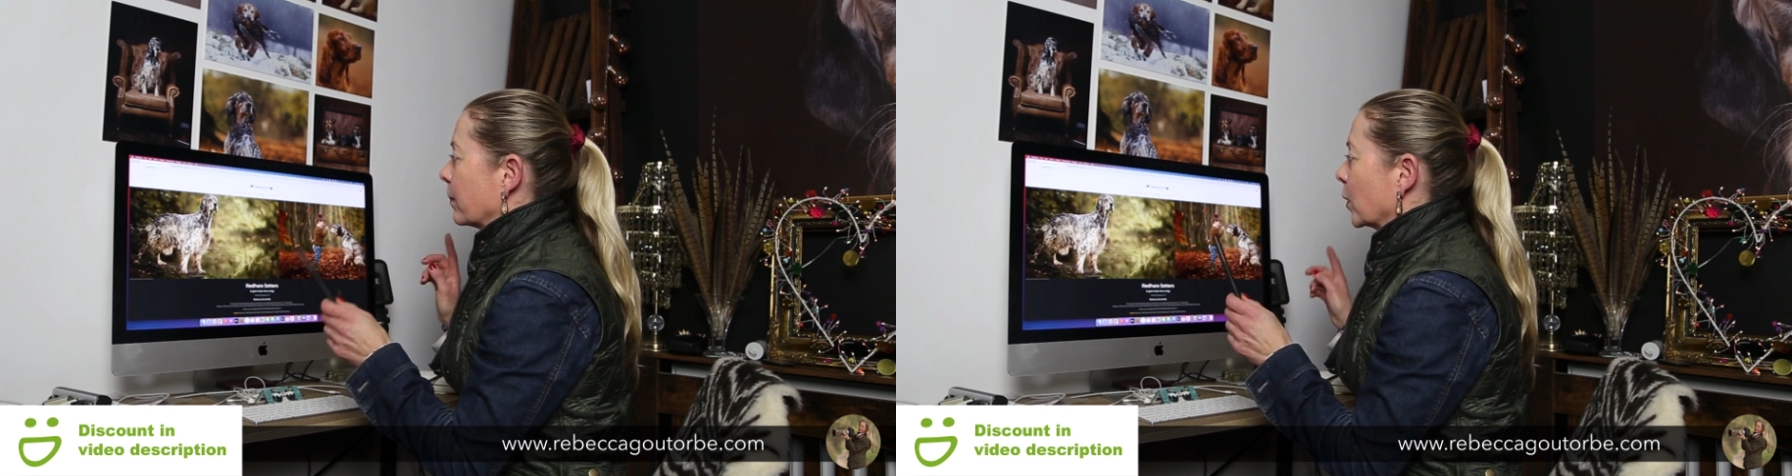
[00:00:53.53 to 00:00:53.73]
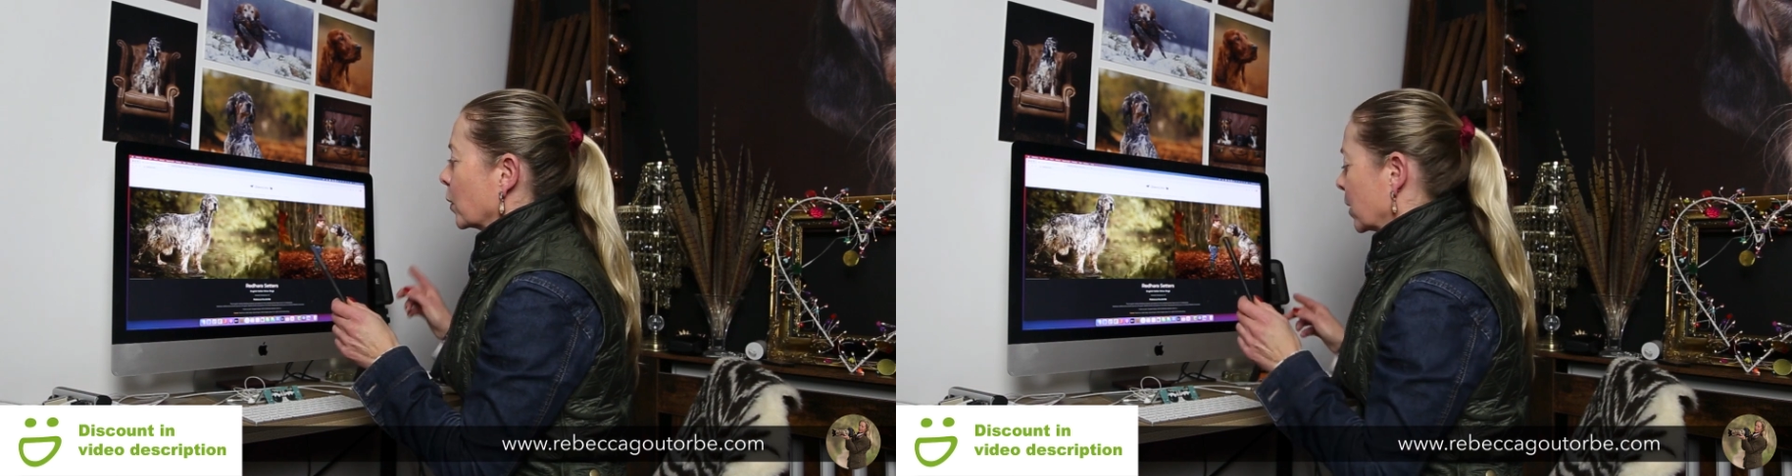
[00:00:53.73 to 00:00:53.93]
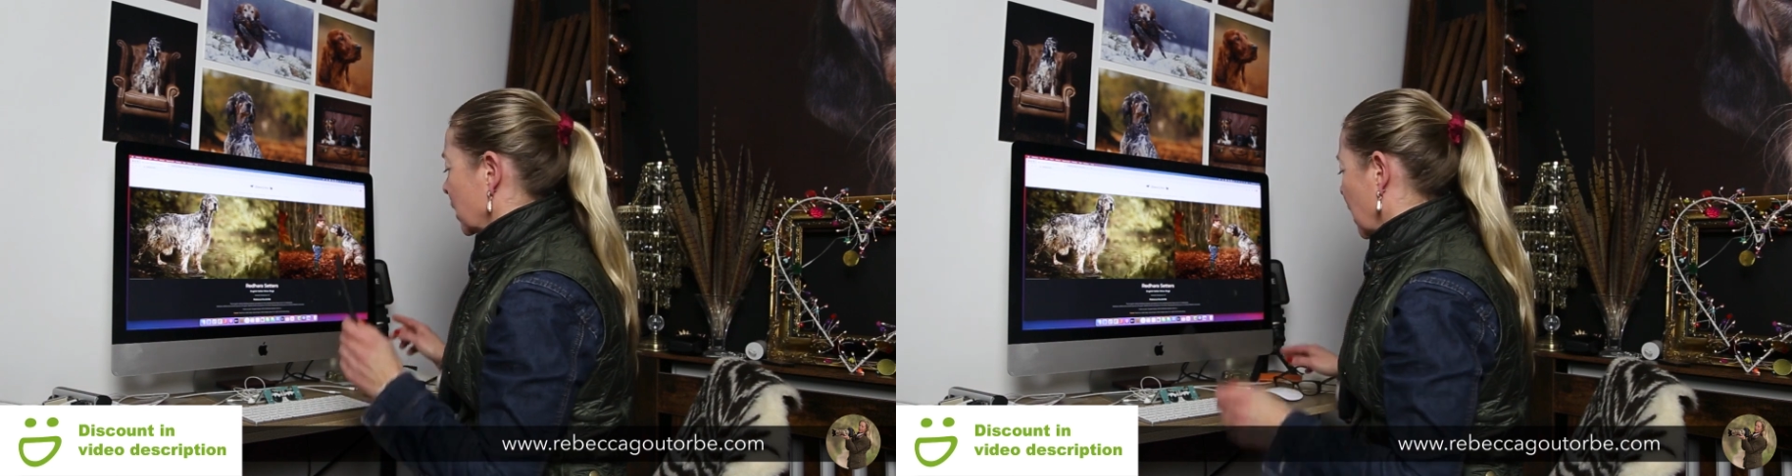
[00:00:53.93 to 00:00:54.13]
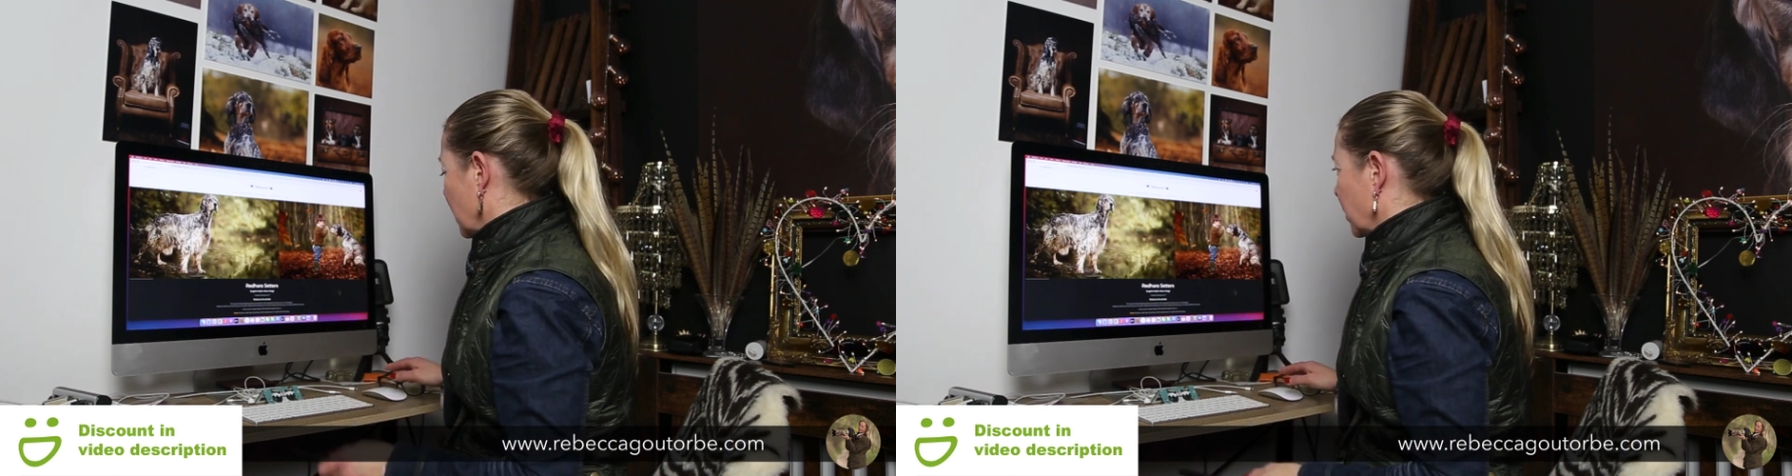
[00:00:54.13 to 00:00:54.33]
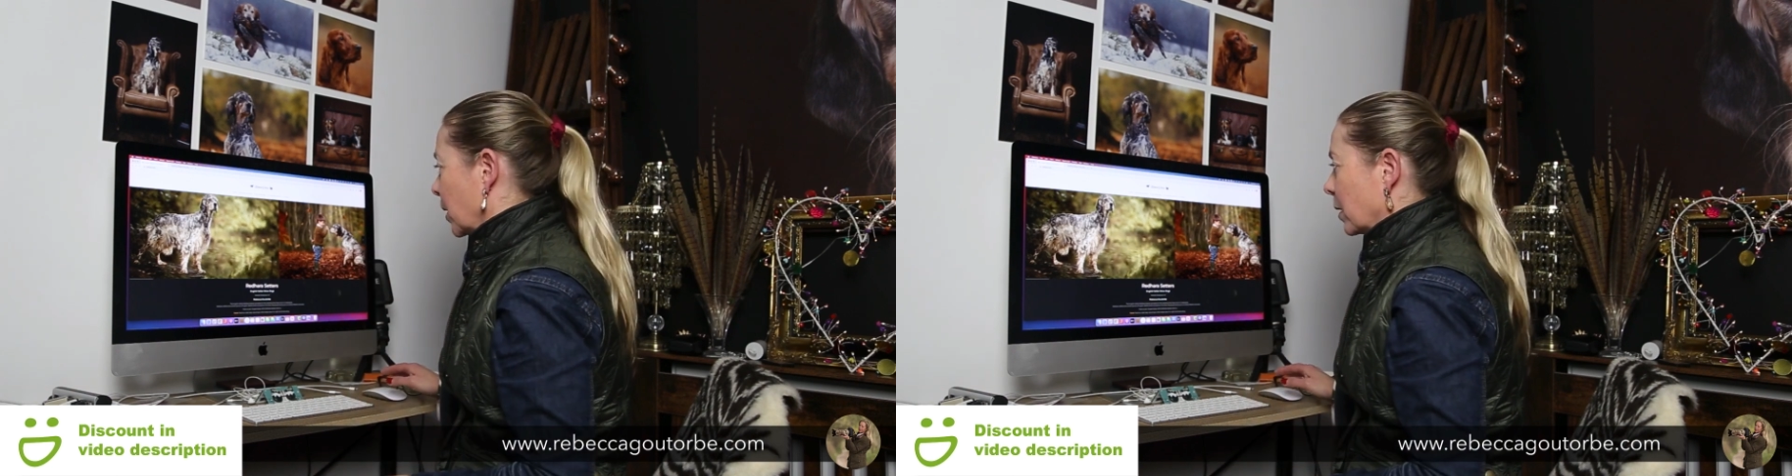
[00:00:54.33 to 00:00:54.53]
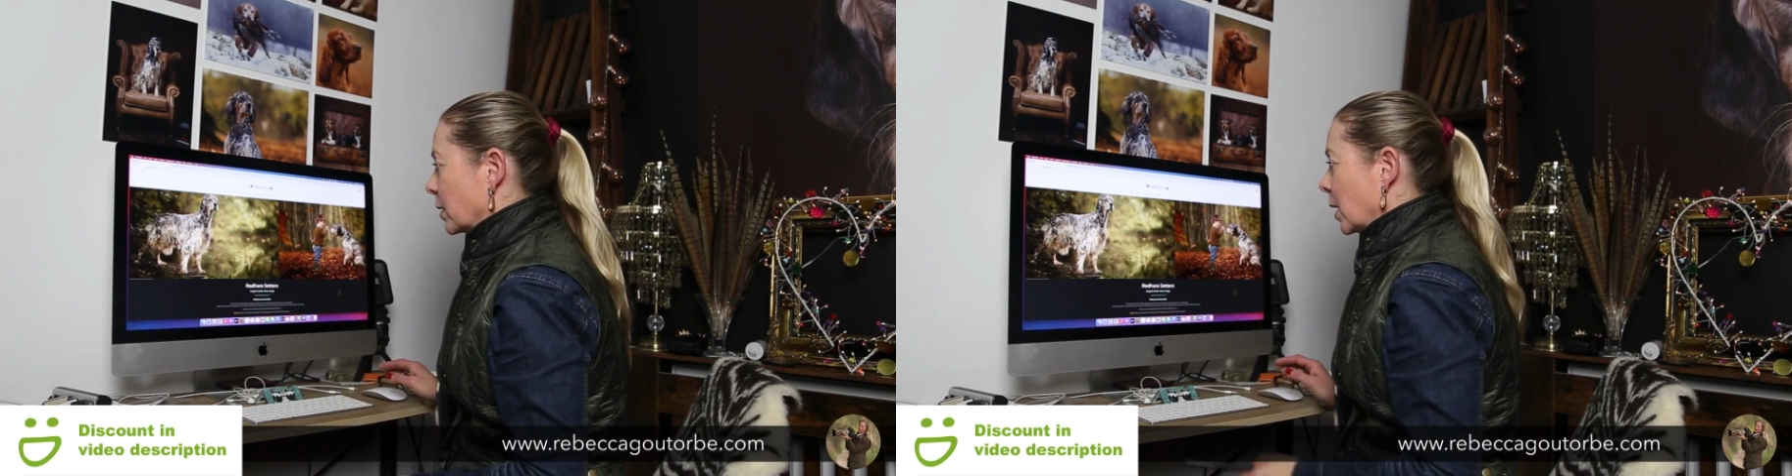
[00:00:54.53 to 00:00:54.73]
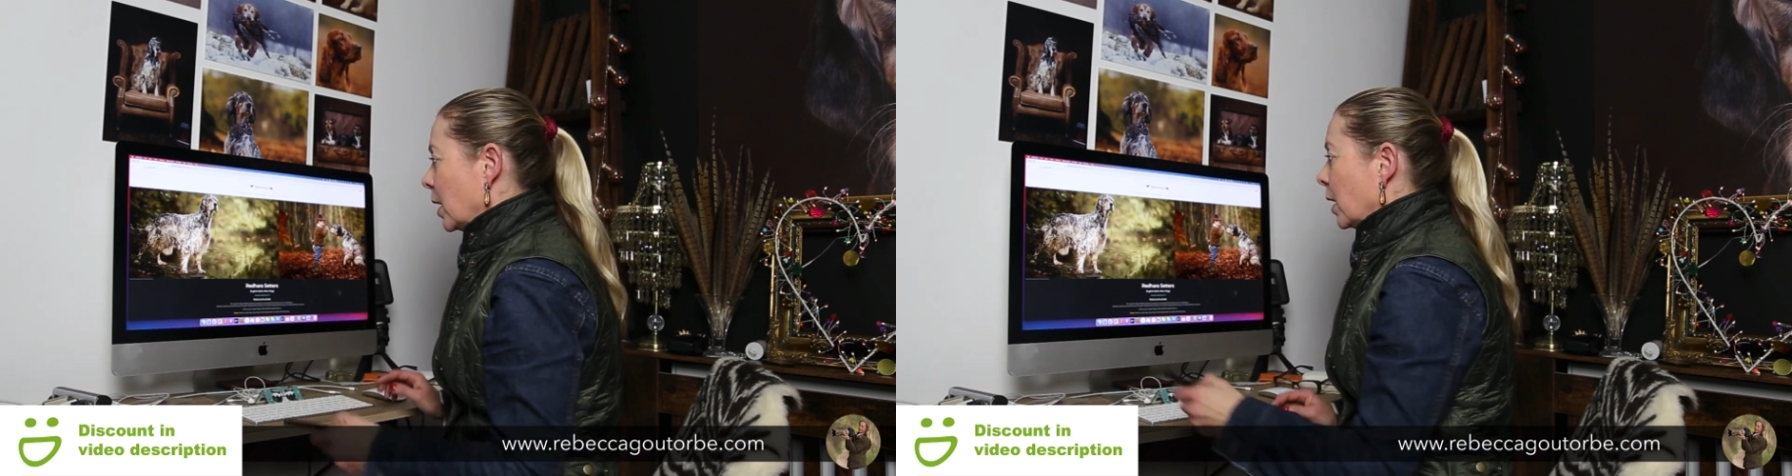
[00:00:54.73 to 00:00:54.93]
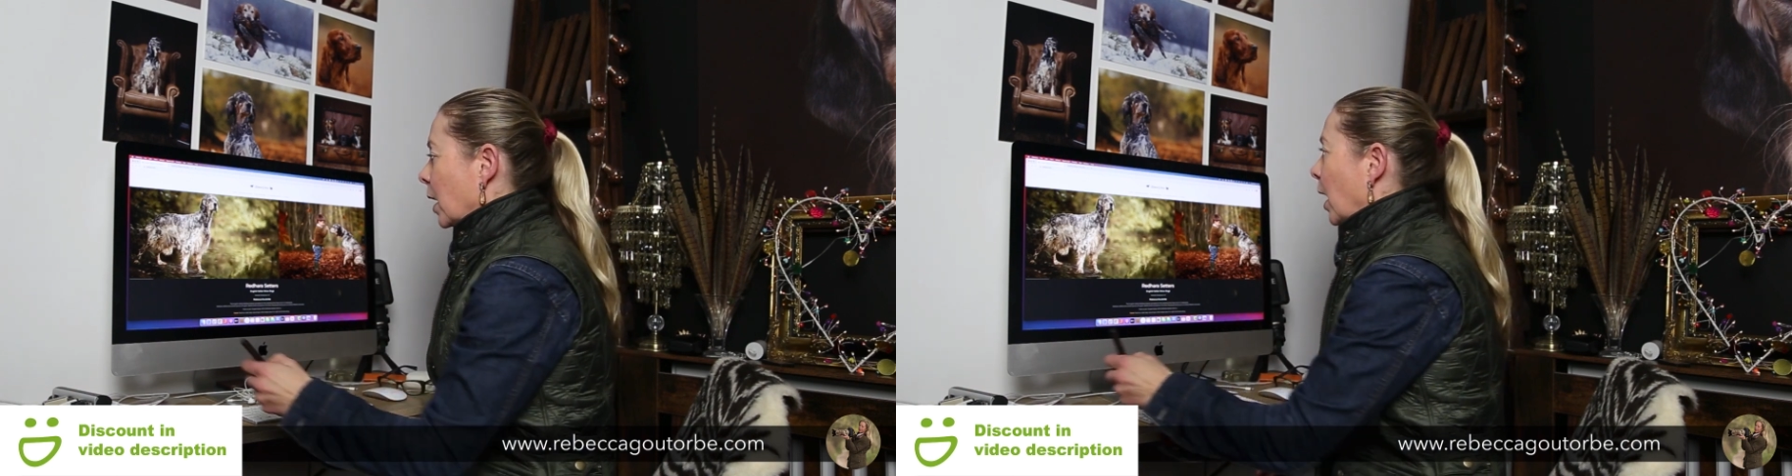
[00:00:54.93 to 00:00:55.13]
or the sidebars.
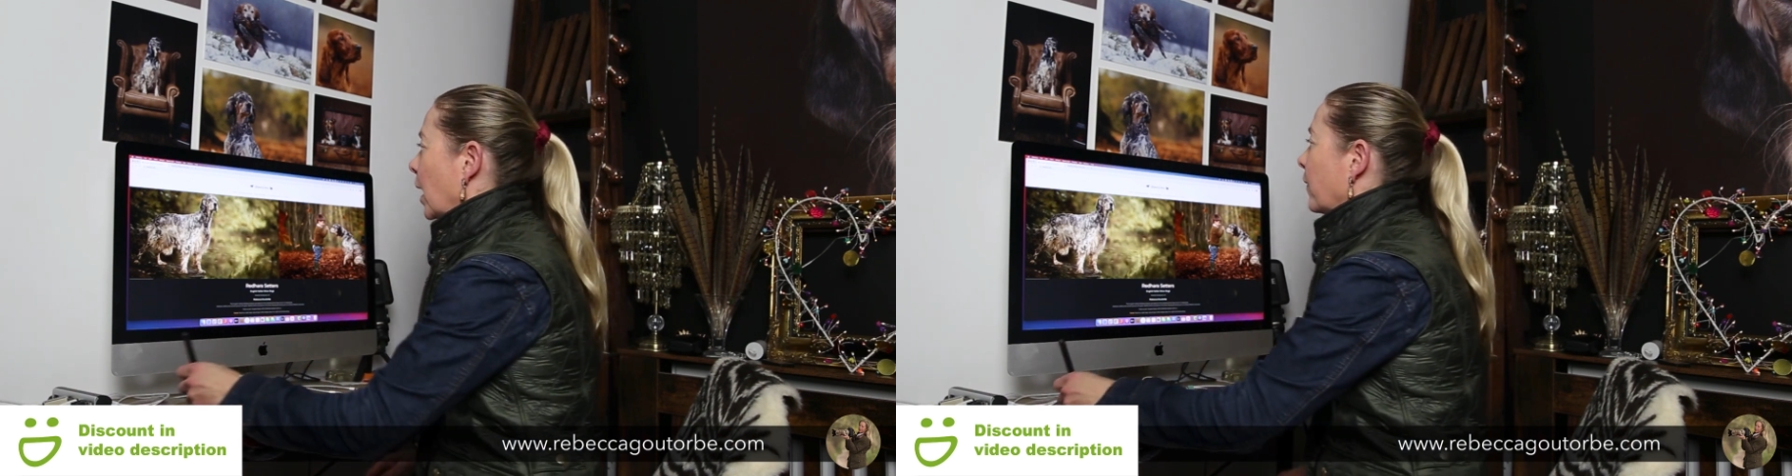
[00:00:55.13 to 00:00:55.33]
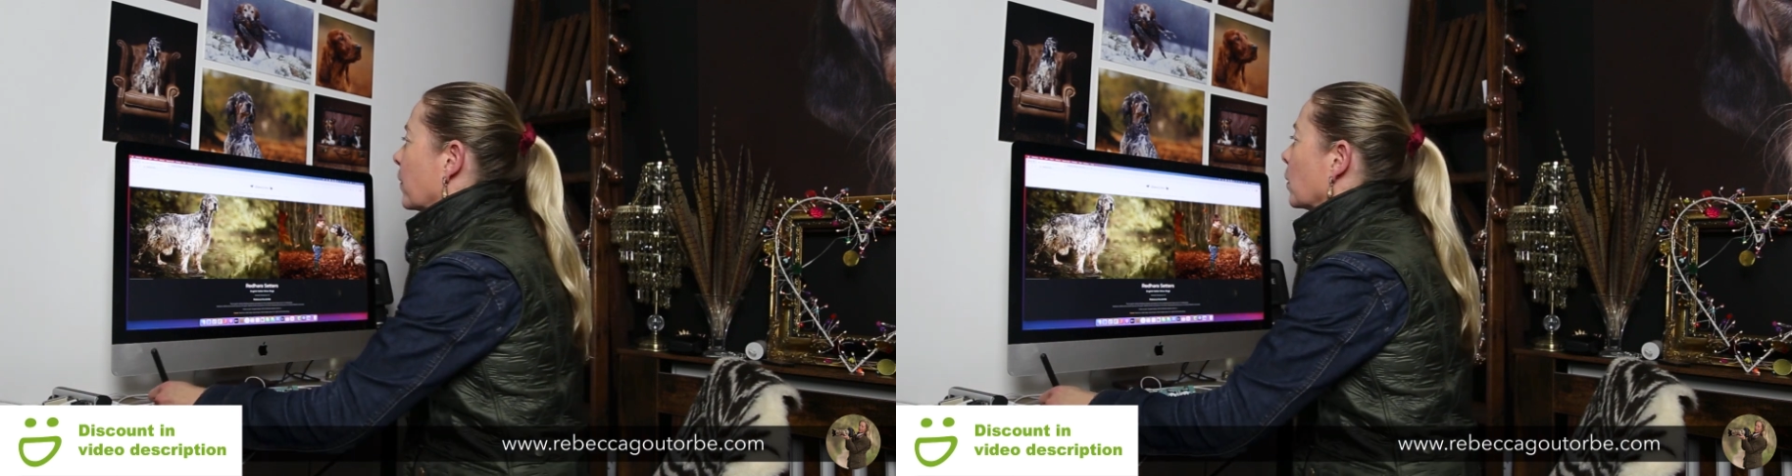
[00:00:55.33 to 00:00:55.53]
And if we